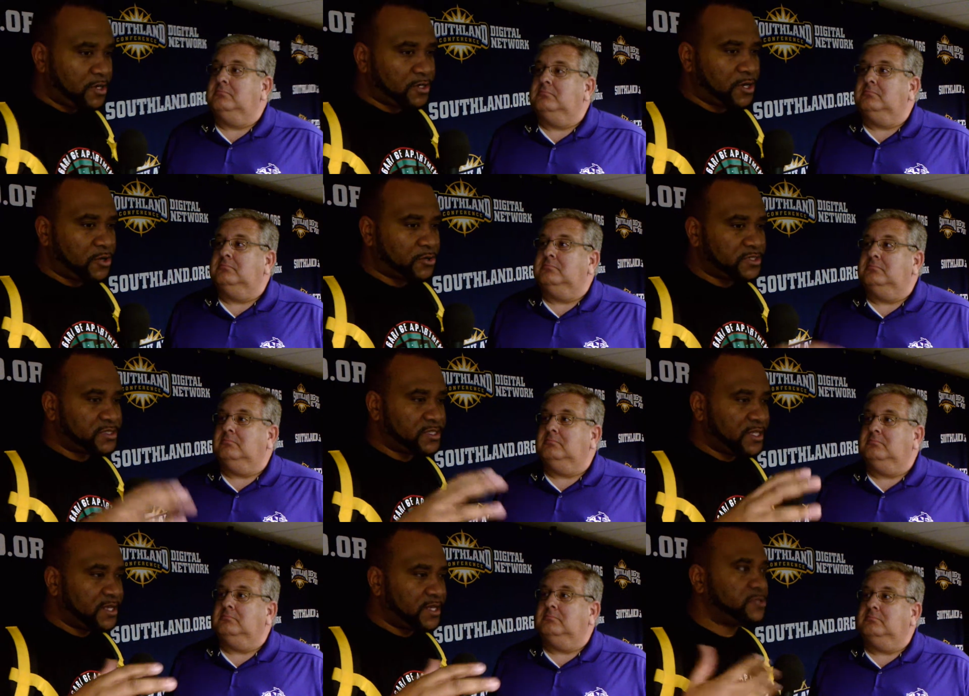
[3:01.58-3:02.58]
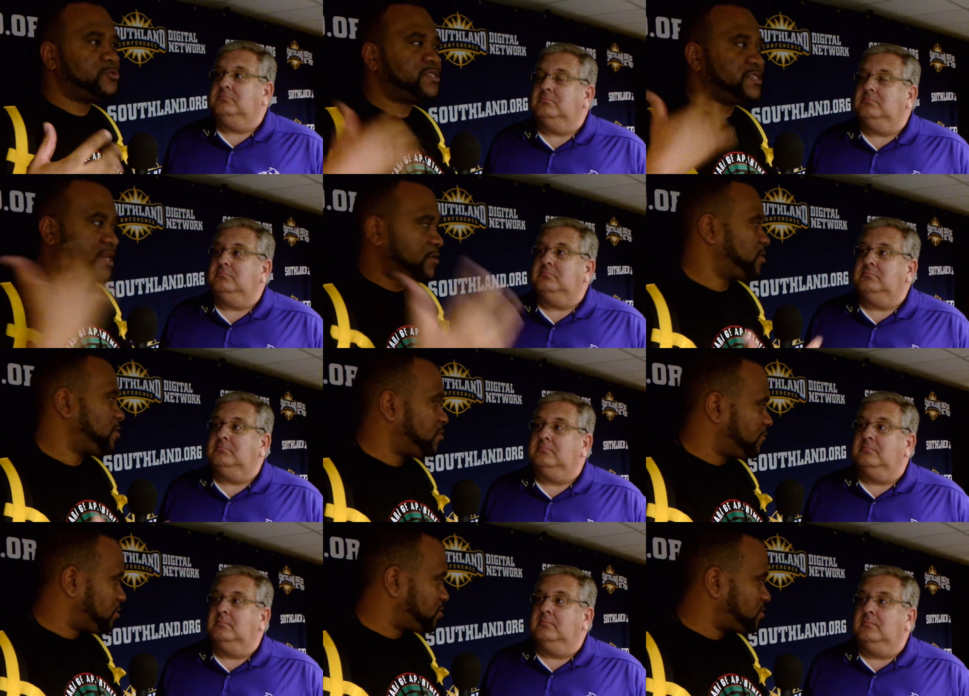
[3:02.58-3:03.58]
Speaker 1: your coaches in that to sell the
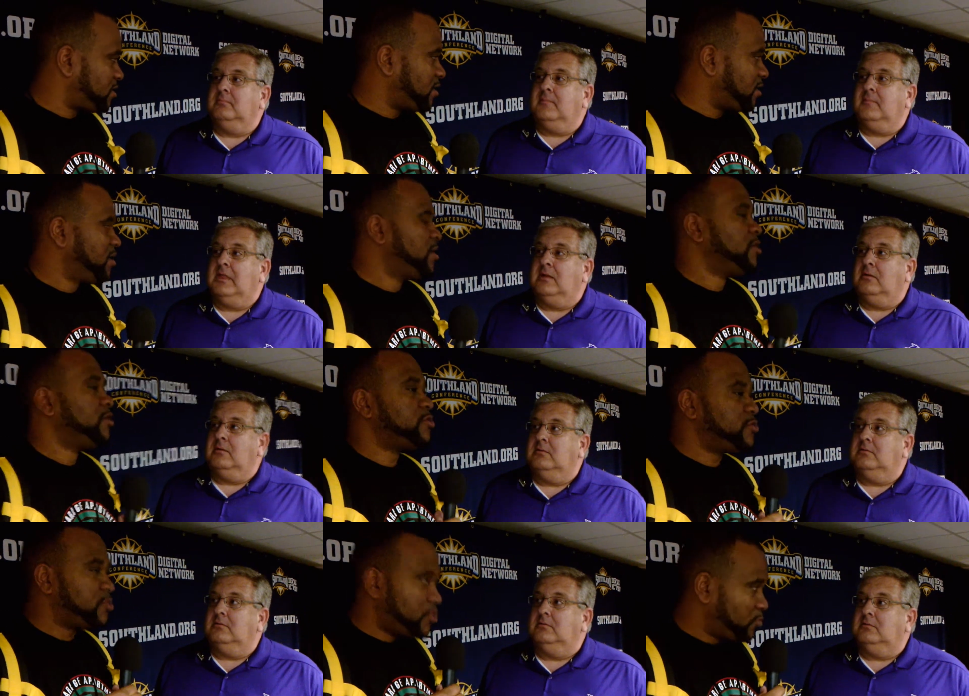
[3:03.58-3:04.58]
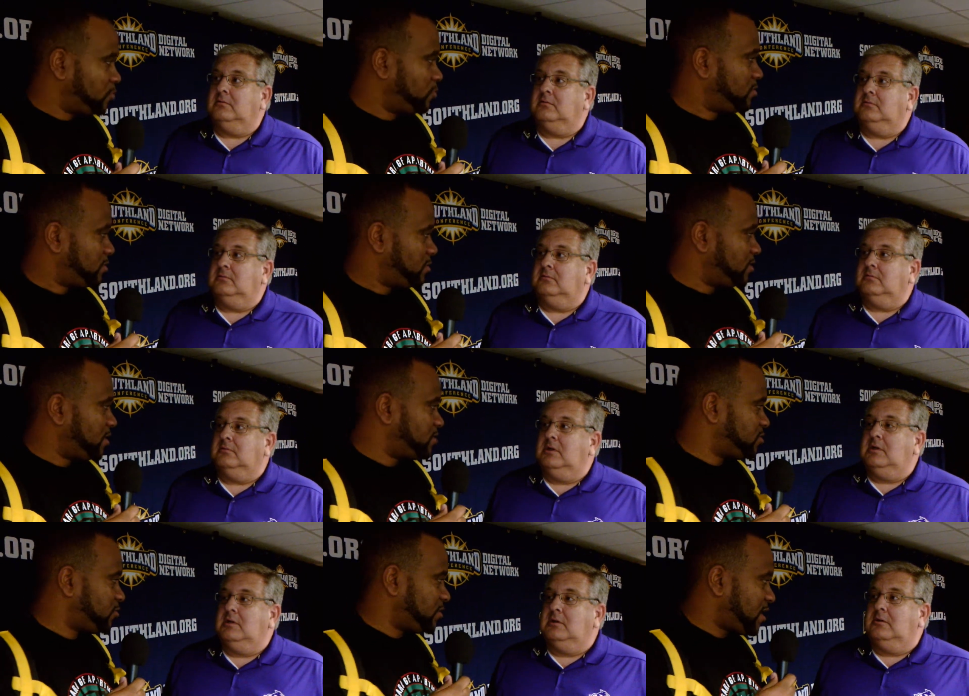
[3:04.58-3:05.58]
university to the
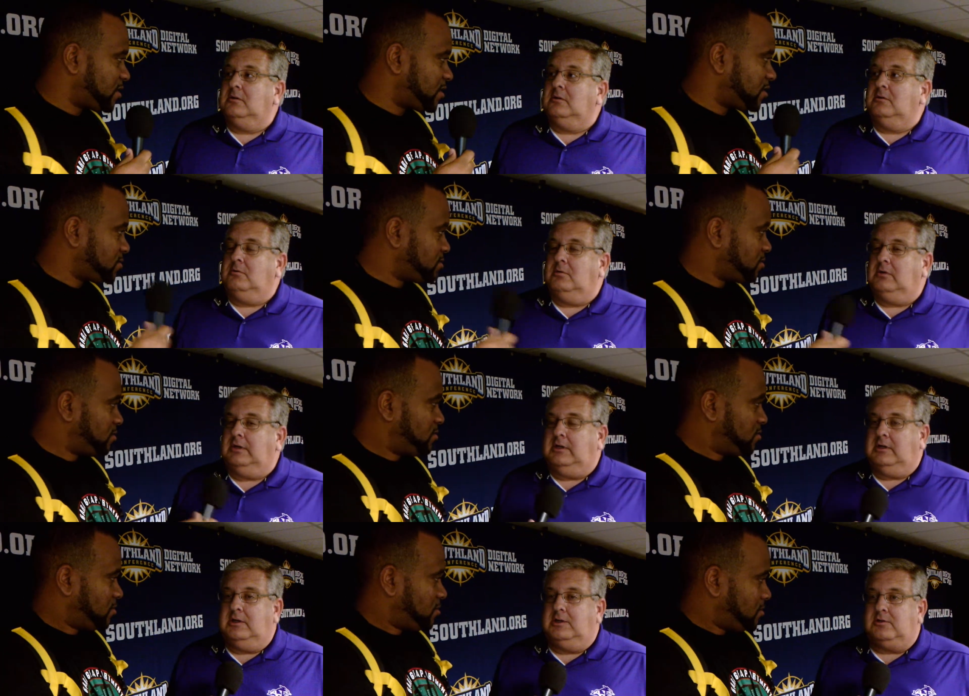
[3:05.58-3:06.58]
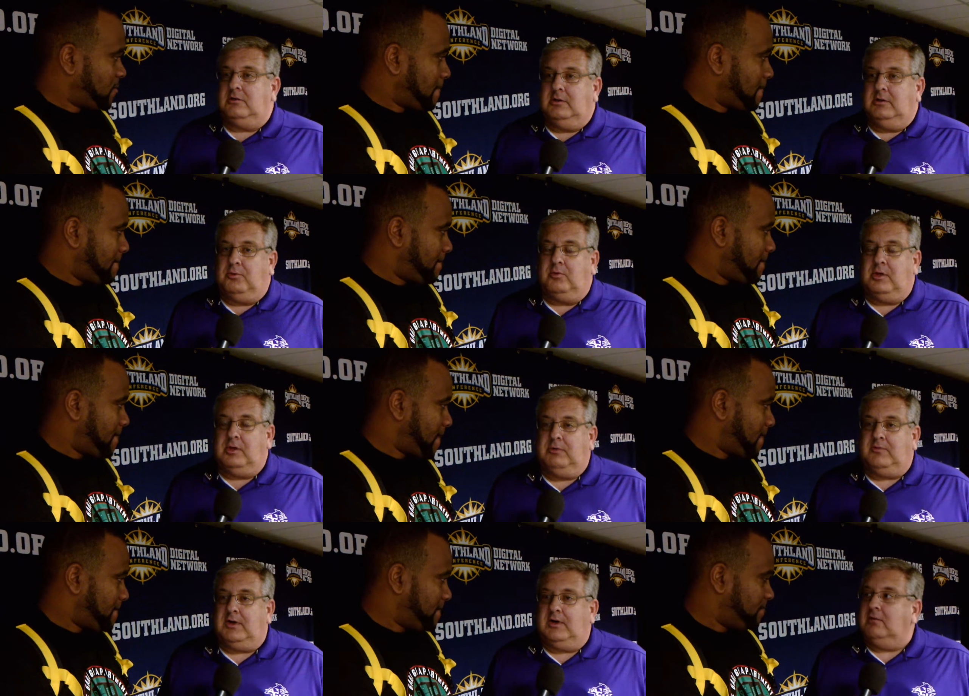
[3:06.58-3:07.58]
student athletes?
Speaker 2: Well, it, it's certainly important that we
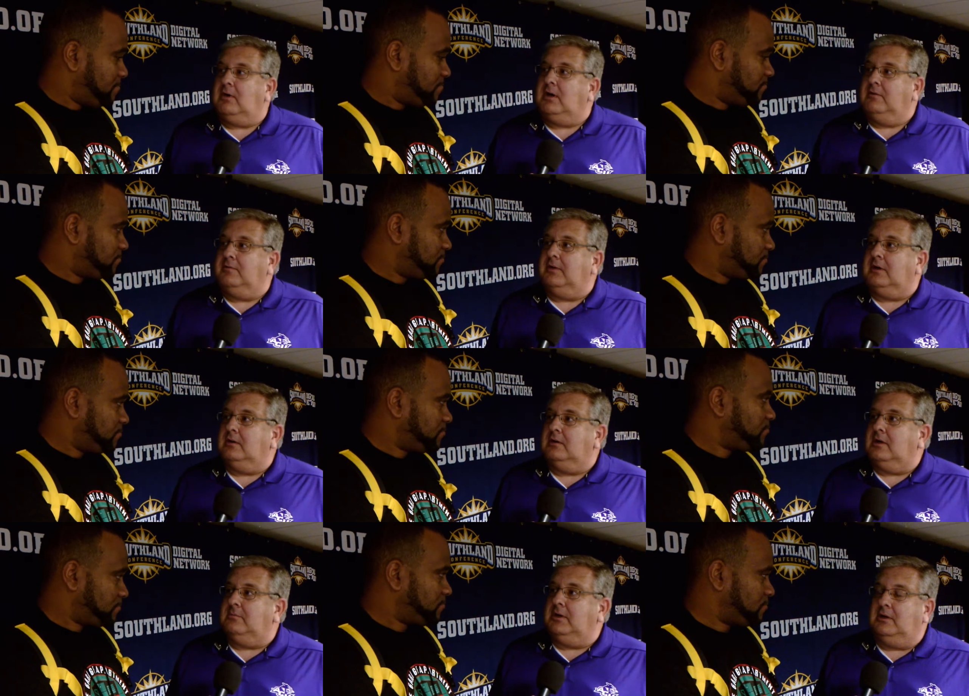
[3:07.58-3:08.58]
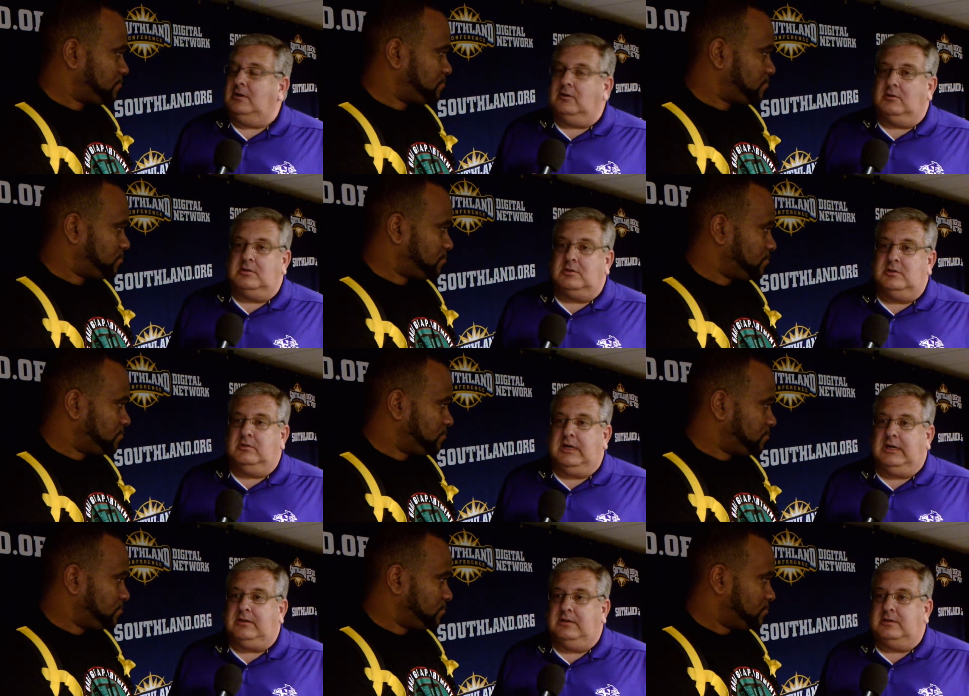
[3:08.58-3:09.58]
find the right fit. I mean, you know, the student
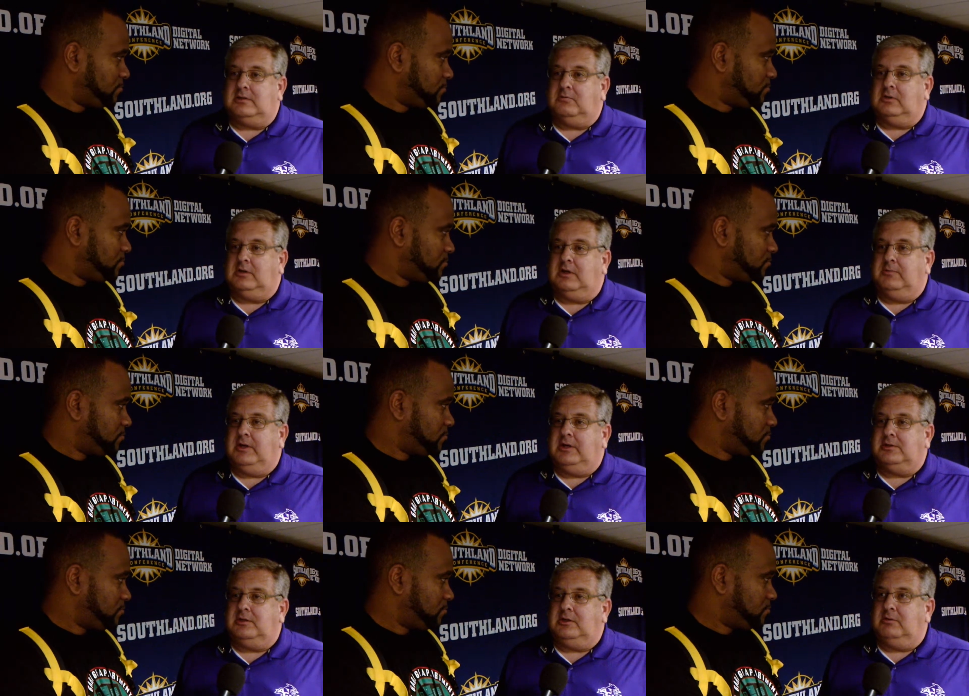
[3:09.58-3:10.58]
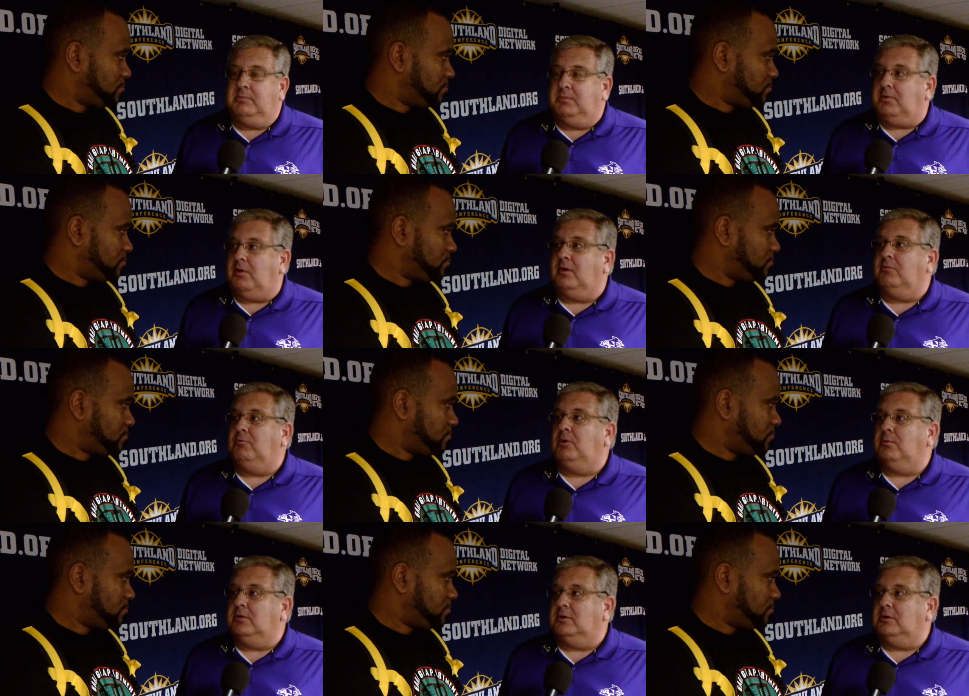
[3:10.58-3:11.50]
athletes that want to come to A C U and be part of what we're